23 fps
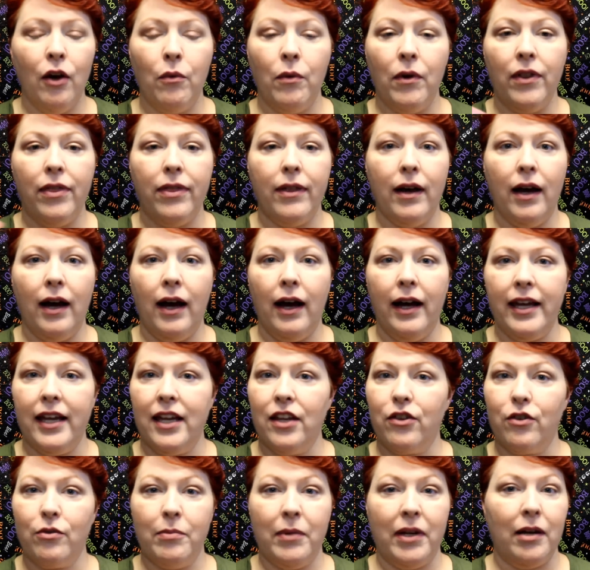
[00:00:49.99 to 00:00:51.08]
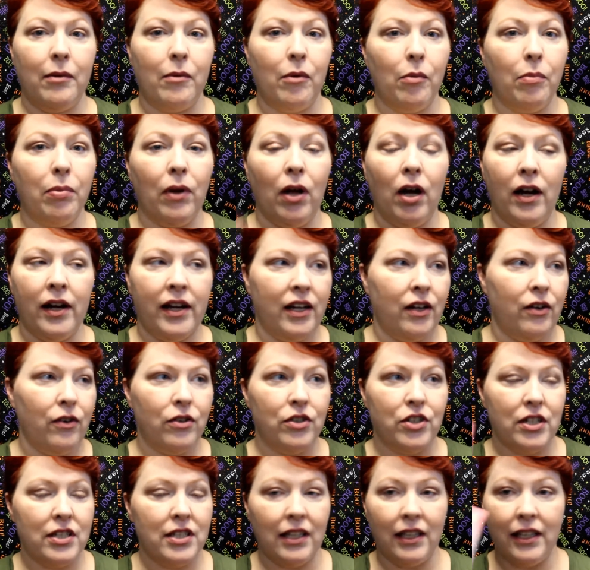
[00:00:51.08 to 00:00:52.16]
with uh, either minimal blotting or
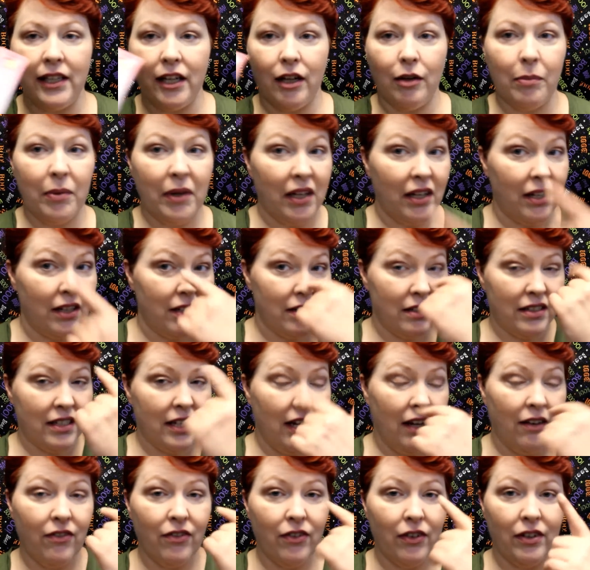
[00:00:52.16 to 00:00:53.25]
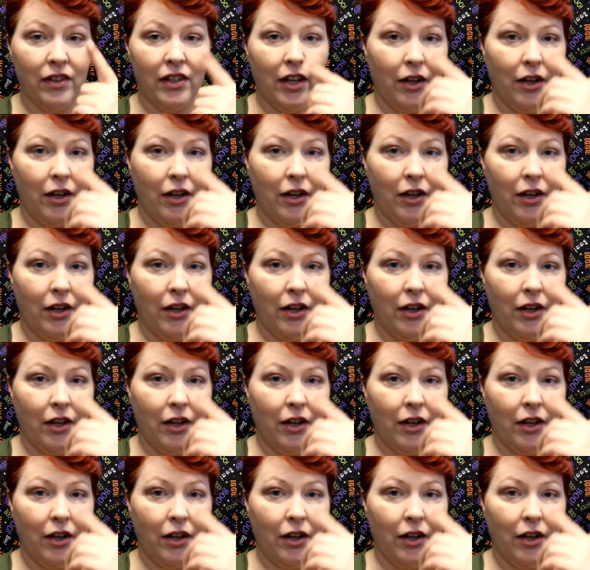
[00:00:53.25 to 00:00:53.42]
just a little bit of cover,